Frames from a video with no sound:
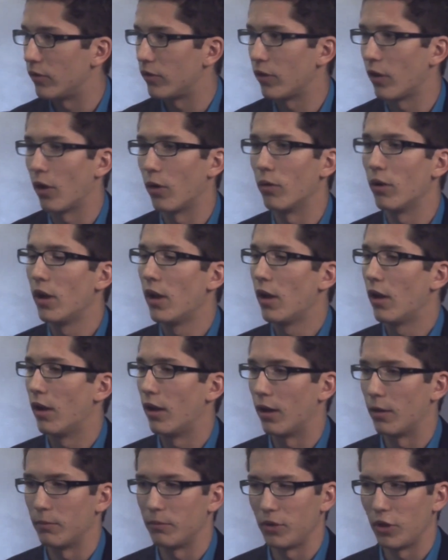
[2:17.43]
So,
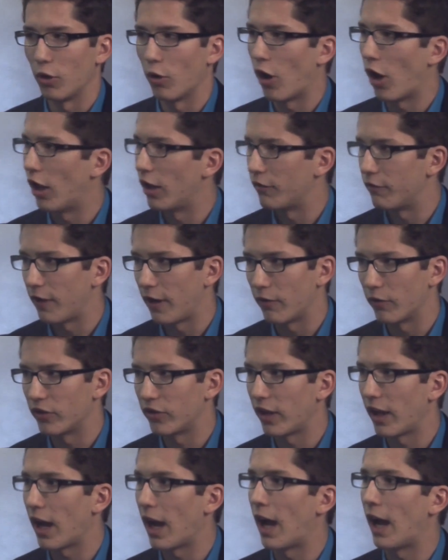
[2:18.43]
all in favor
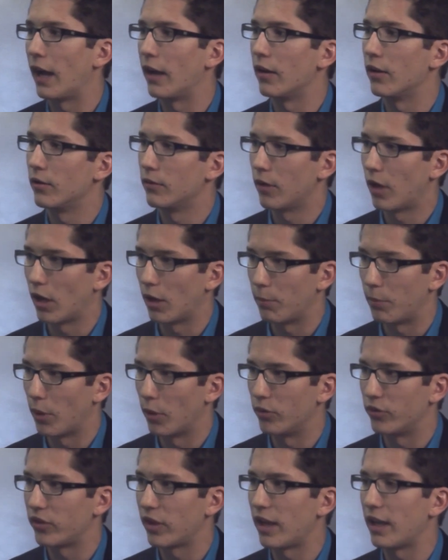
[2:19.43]
say aye, all
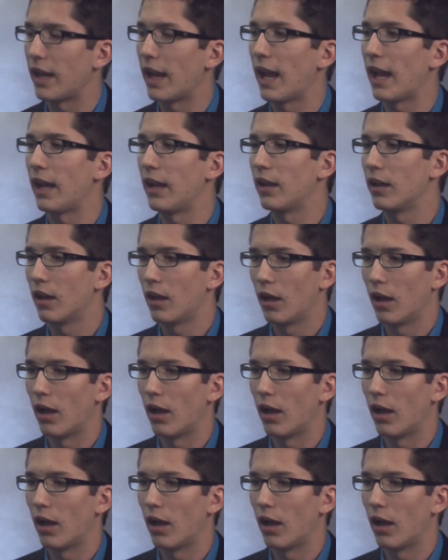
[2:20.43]
opposed say nay.